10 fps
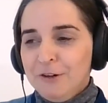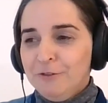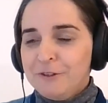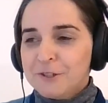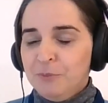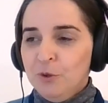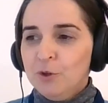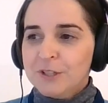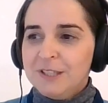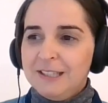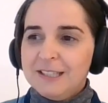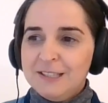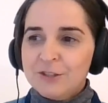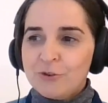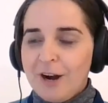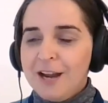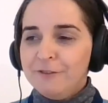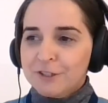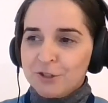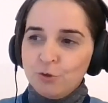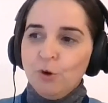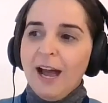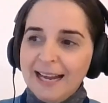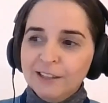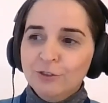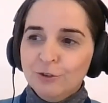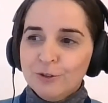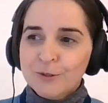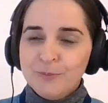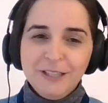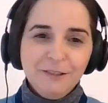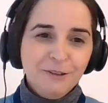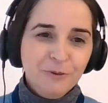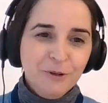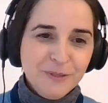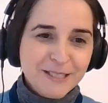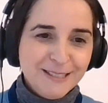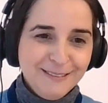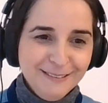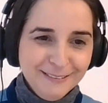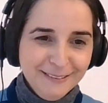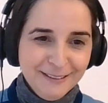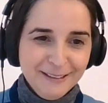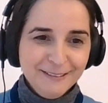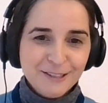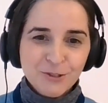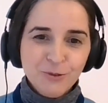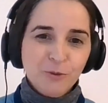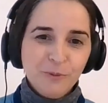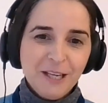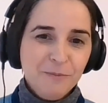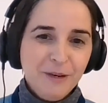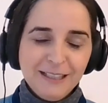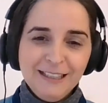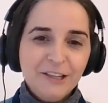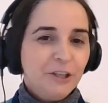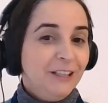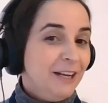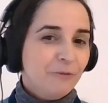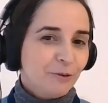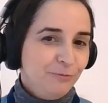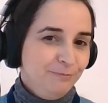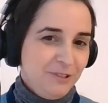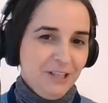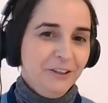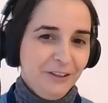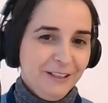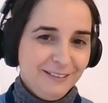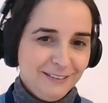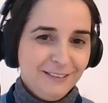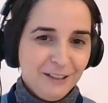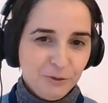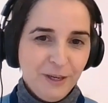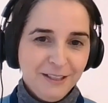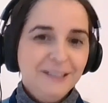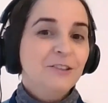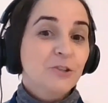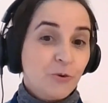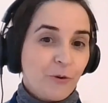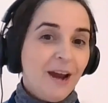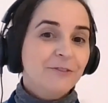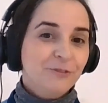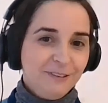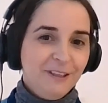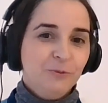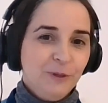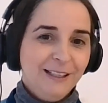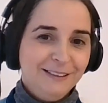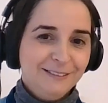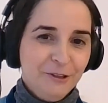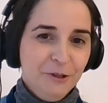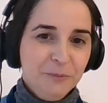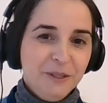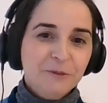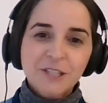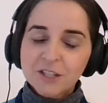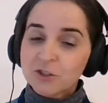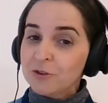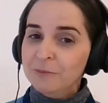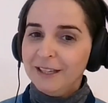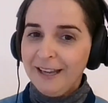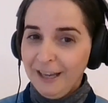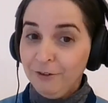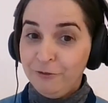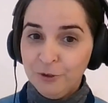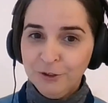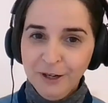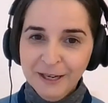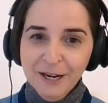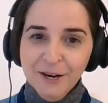one of his books, it is described as 2 handles, but even when visiting the studio became very clear, he never generated it that way. He described it that way later on, but it was extremely helpful